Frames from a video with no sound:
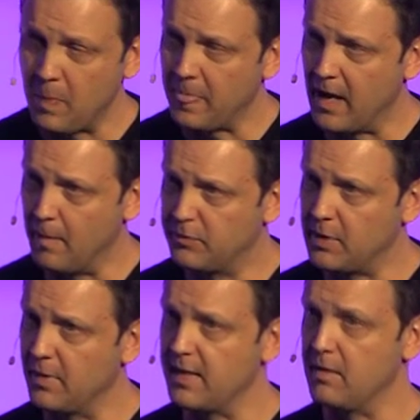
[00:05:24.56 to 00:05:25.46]
Um,
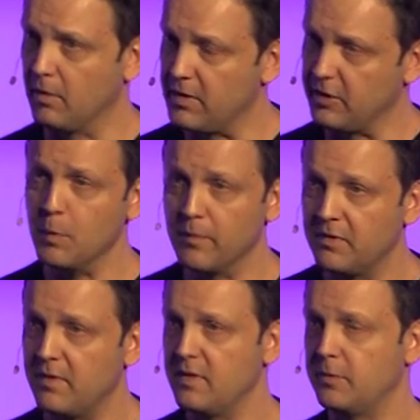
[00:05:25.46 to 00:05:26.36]
some of the earliest
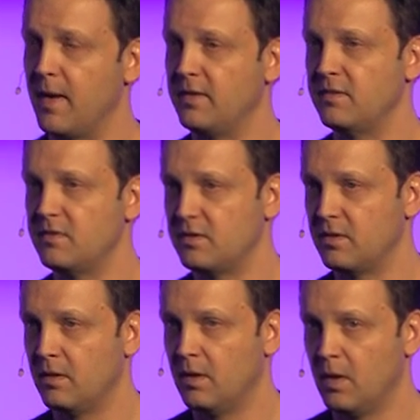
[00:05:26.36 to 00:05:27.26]
movers in these spaces
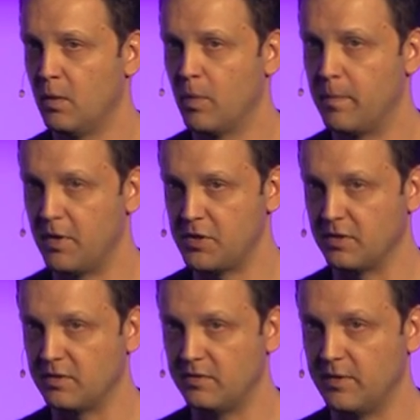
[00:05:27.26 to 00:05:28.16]
were
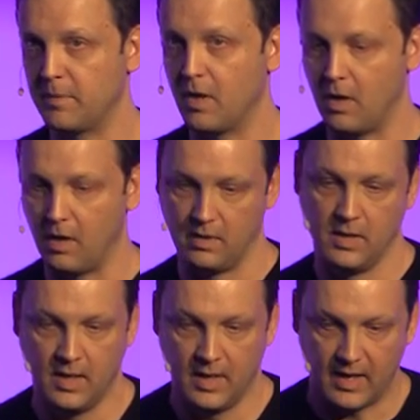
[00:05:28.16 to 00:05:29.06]
purchased. Zipcar,
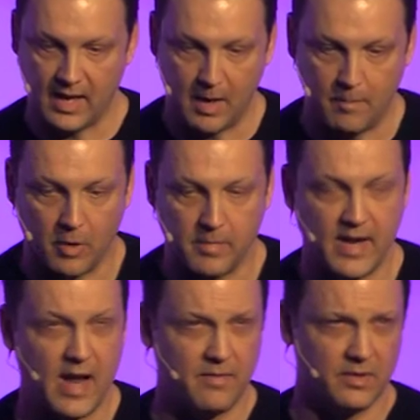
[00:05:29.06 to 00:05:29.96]
uh, bought by
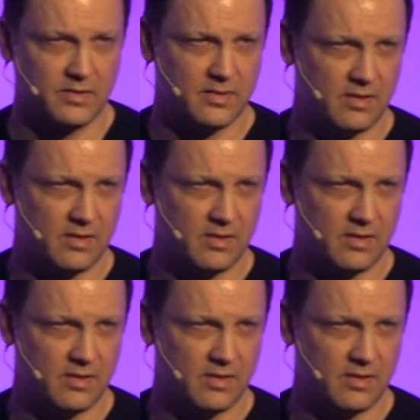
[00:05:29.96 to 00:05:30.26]
Avis.